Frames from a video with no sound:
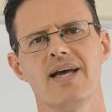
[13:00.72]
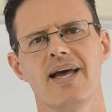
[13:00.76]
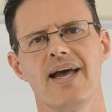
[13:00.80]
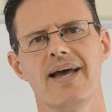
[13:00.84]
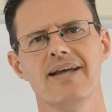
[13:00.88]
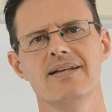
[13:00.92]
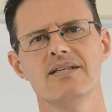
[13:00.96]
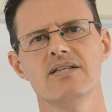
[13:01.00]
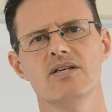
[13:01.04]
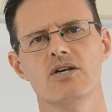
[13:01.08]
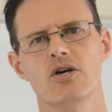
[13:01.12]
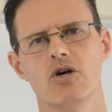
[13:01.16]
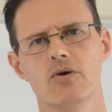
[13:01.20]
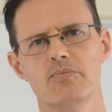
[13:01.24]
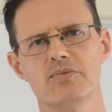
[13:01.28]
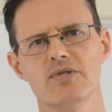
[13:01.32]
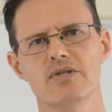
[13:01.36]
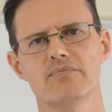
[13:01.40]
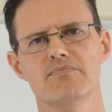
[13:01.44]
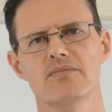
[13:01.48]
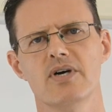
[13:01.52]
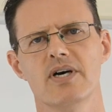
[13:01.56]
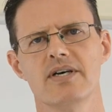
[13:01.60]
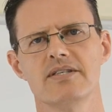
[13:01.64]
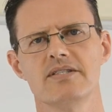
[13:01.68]
and
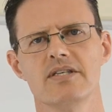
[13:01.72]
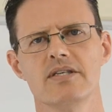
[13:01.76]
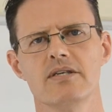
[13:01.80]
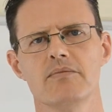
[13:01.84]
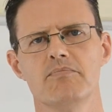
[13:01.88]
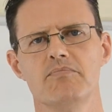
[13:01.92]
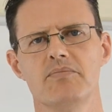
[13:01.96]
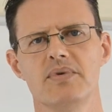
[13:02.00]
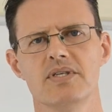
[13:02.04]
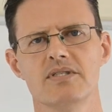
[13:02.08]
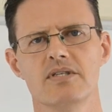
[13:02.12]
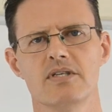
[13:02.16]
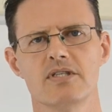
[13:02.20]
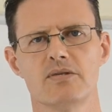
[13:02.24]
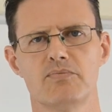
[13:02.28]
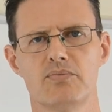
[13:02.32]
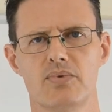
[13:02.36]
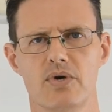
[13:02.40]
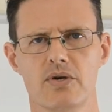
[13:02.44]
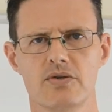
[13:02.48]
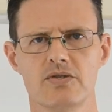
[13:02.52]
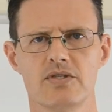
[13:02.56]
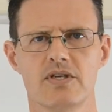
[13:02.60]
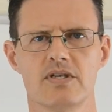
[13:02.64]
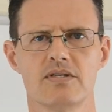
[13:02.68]
optimizing business
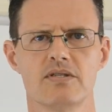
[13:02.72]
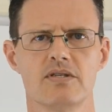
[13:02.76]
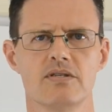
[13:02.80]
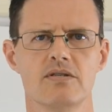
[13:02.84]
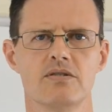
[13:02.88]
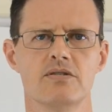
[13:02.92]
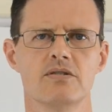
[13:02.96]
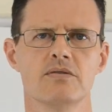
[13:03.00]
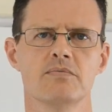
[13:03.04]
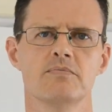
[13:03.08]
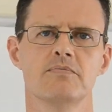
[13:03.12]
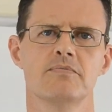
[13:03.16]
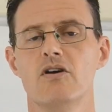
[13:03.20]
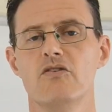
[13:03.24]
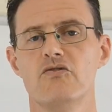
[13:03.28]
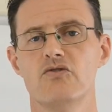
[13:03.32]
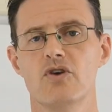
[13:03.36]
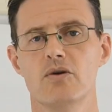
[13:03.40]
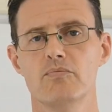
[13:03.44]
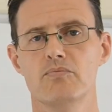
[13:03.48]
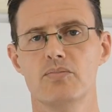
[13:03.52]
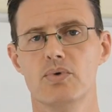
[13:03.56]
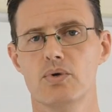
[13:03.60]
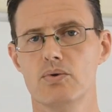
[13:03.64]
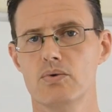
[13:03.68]
processes,
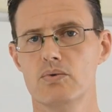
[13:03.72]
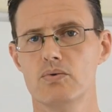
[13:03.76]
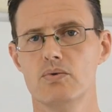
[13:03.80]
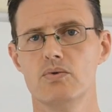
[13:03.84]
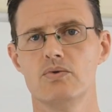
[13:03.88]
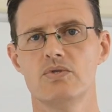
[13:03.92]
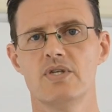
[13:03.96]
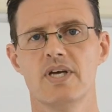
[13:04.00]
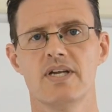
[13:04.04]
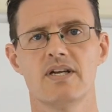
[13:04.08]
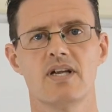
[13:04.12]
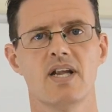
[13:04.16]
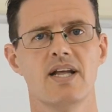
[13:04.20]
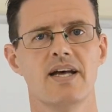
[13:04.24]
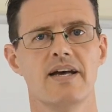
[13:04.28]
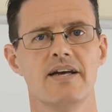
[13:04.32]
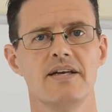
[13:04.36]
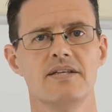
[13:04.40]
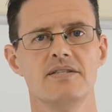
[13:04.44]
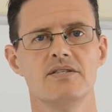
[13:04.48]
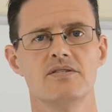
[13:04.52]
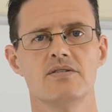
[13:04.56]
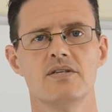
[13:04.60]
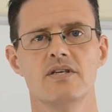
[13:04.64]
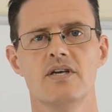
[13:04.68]
from pools and
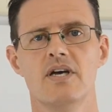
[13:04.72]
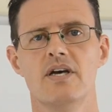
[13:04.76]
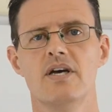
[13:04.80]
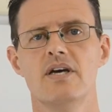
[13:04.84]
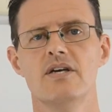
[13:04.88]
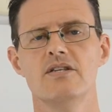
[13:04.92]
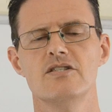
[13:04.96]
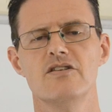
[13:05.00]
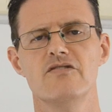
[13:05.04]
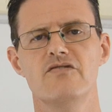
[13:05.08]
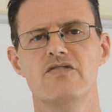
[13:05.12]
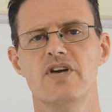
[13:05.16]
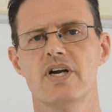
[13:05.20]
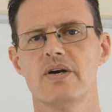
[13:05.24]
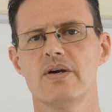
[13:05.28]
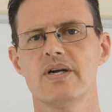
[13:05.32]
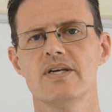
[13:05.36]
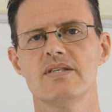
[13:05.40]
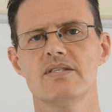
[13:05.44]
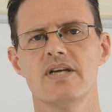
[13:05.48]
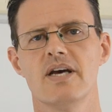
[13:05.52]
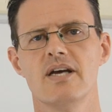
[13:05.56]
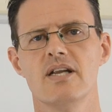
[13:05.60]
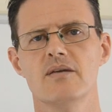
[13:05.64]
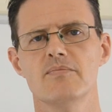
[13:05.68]
lanes to
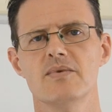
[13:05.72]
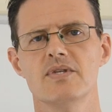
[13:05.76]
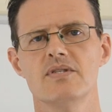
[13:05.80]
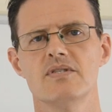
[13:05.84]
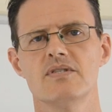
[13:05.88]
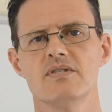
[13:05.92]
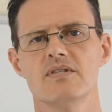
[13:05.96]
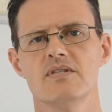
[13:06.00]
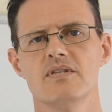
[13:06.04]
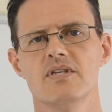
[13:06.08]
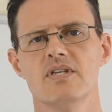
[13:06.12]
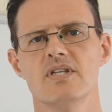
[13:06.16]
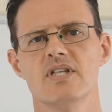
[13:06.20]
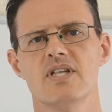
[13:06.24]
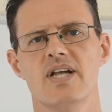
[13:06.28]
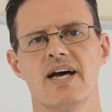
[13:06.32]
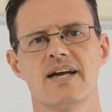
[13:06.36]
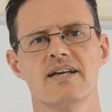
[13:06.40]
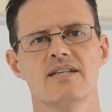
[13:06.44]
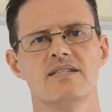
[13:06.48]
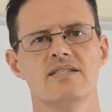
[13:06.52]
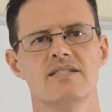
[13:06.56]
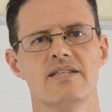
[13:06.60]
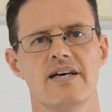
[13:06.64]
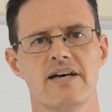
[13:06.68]
various elements
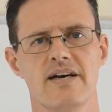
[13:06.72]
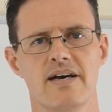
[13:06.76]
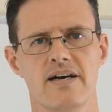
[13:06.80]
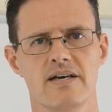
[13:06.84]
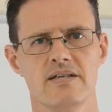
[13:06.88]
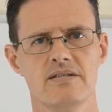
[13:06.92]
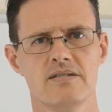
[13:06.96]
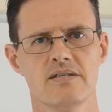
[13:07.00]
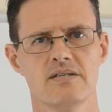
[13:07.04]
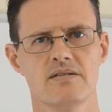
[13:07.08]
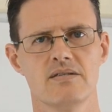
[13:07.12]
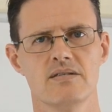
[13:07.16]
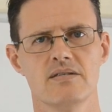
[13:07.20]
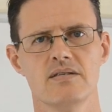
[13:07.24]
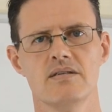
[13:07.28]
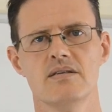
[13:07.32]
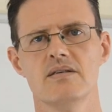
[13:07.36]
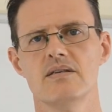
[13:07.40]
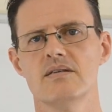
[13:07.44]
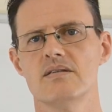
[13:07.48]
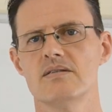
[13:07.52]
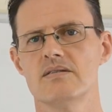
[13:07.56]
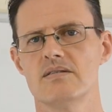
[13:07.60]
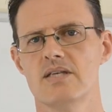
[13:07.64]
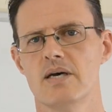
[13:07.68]
like tasks,
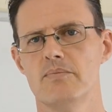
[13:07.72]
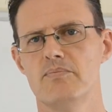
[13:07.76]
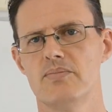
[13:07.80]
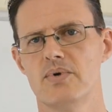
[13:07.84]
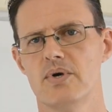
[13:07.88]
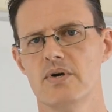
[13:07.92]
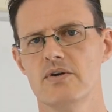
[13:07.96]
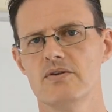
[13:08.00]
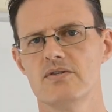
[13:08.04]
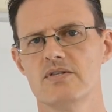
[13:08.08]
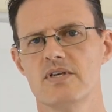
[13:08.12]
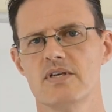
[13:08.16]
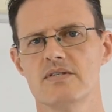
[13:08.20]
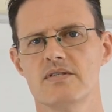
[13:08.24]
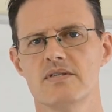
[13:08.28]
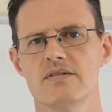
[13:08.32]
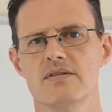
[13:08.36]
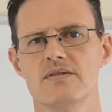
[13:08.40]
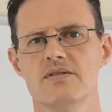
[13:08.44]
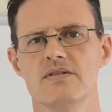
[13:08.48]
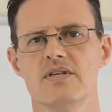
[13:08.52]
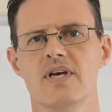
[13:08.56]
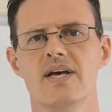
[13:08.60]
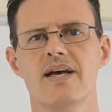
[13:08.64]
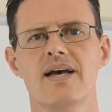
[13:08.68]

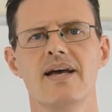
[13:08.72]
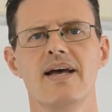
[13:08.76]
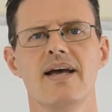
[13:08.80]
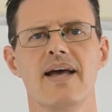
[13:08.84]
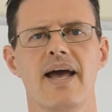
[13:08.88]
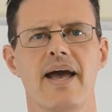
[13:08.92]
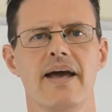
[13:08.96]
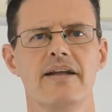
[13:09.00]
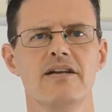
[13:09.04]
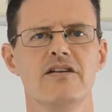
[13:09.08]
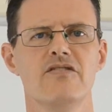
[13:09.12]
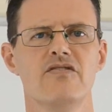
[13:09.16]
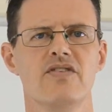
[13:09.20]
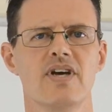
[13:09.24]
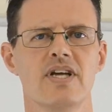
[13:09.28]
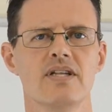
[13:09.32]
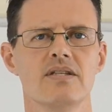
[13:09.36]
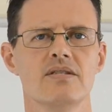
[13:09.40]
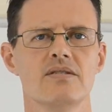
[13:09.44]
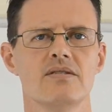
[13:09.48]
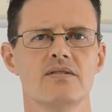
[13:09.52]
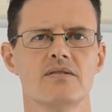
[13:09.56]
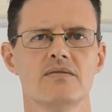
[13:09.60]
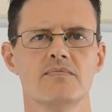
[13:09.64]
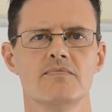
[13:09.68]
sub-processes, and
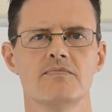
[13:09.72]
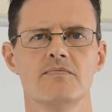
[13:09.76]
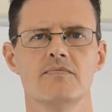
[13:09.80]
events.